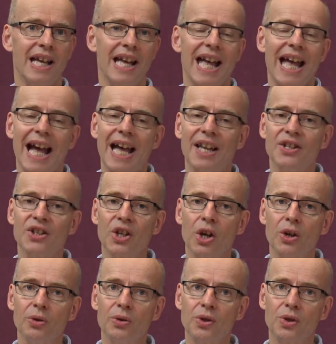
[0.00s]
And
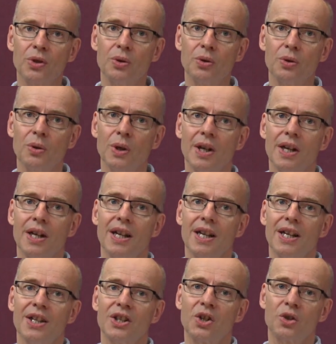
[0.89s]
so to
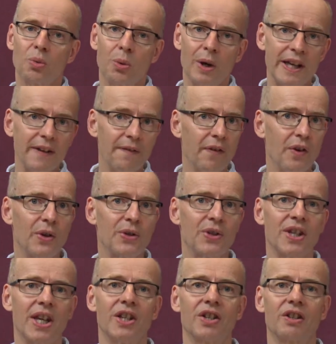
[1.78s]
21st
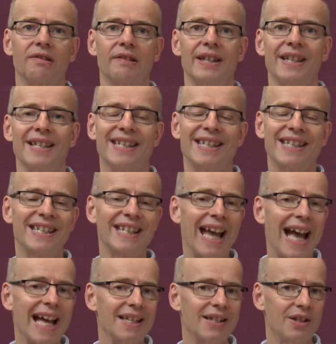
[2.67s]
century,
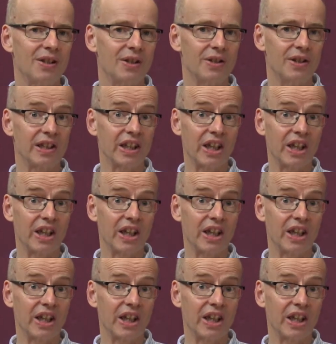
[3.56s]
scattered,